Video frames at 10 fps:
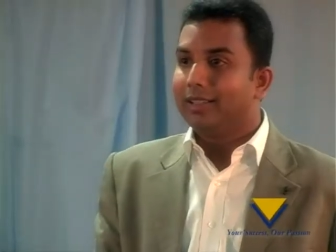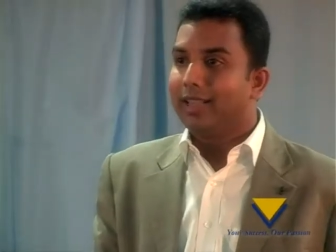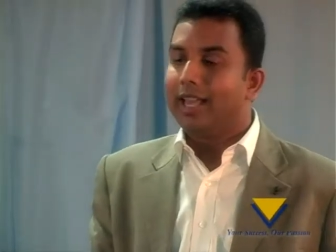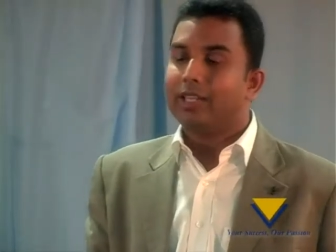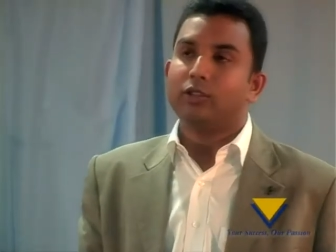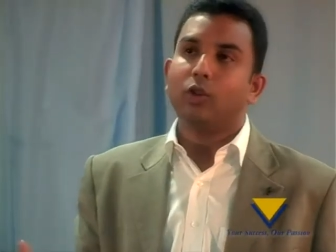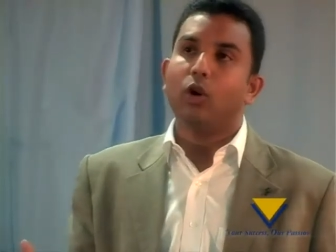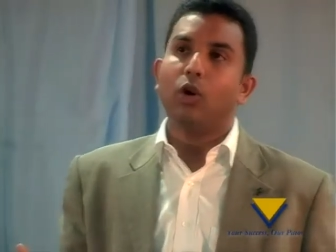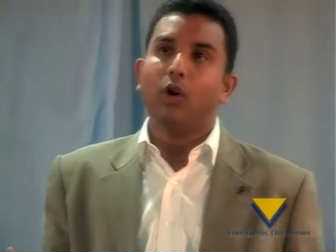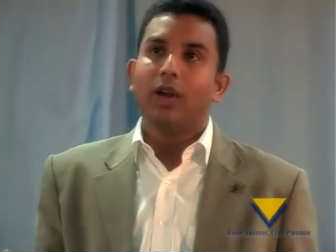there is
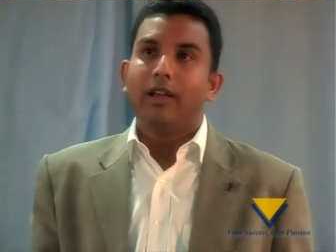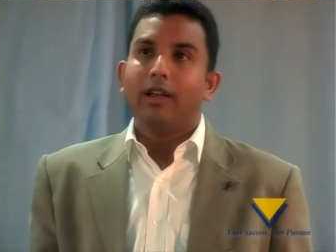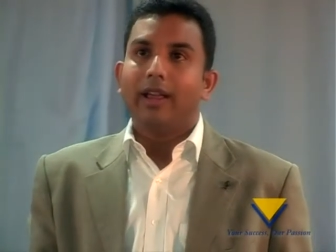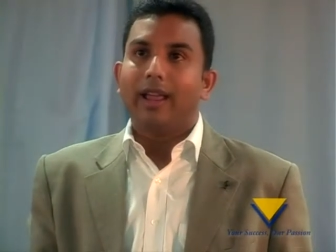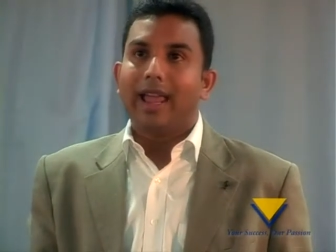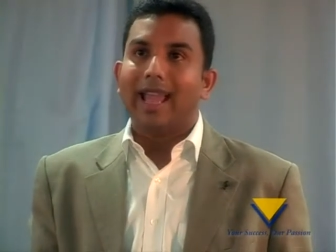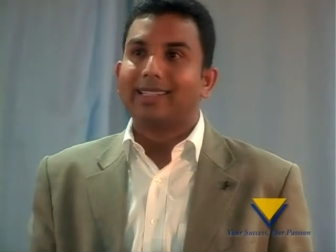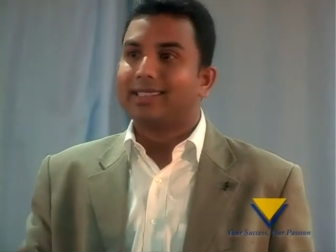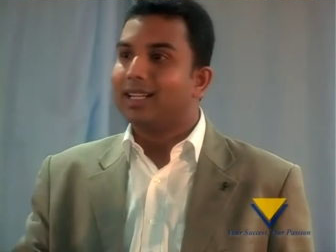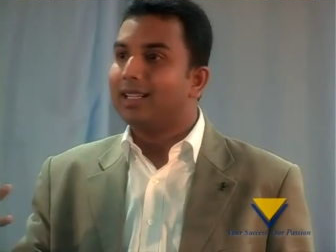no
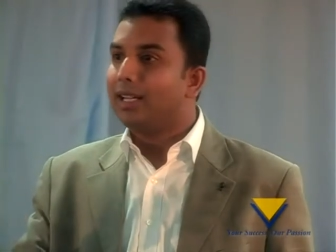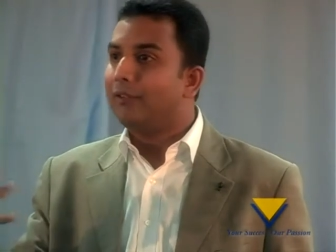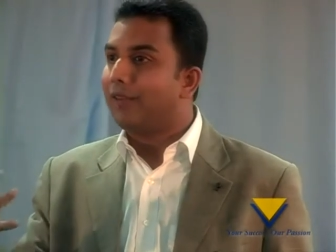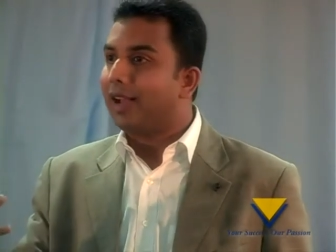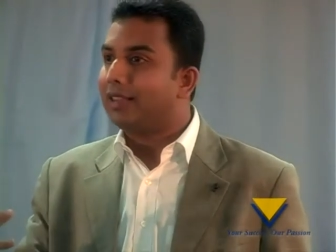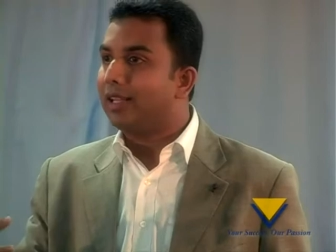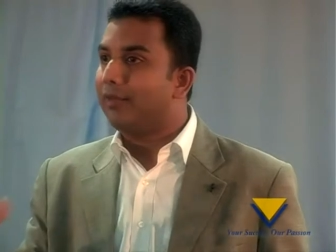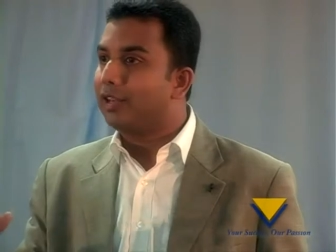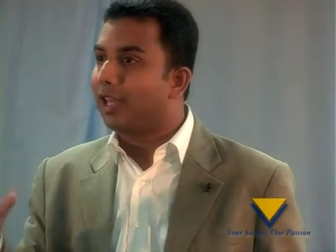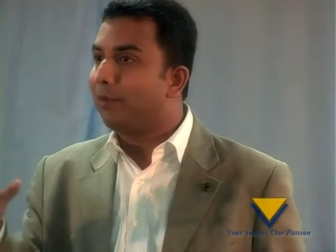external factor
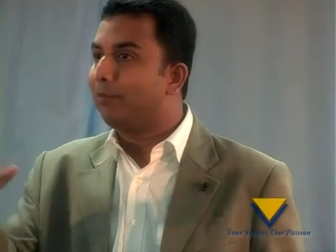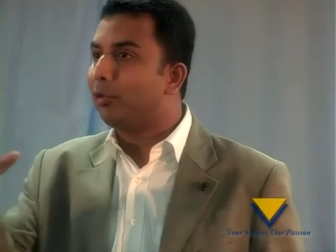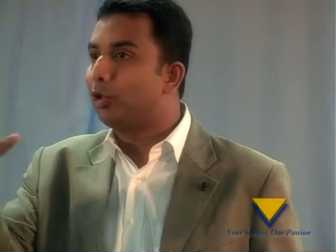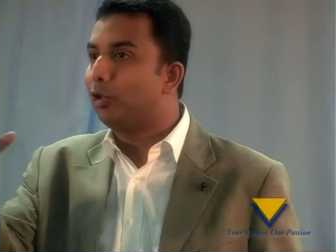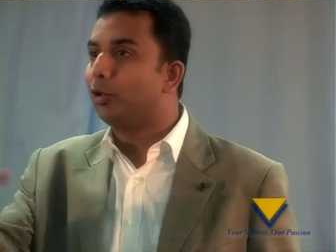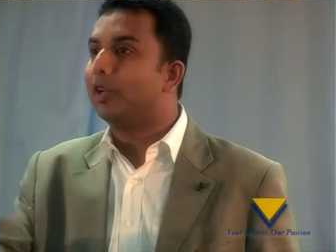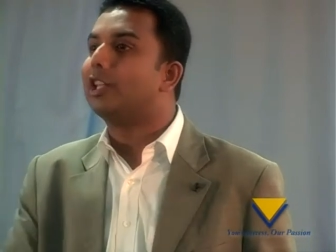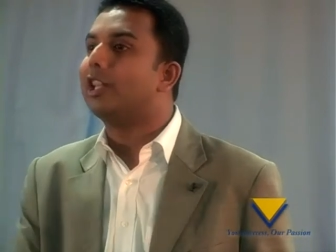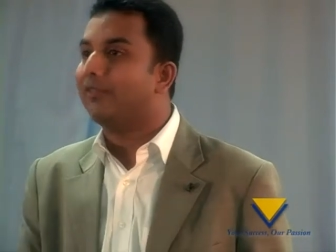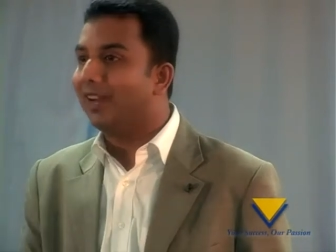which can push you to
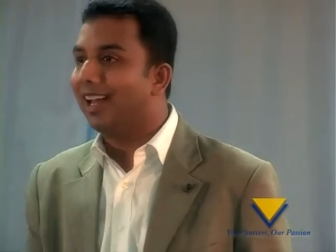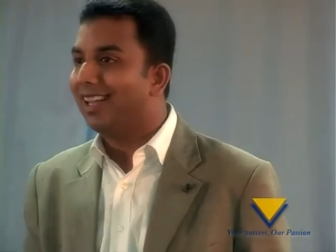achieve.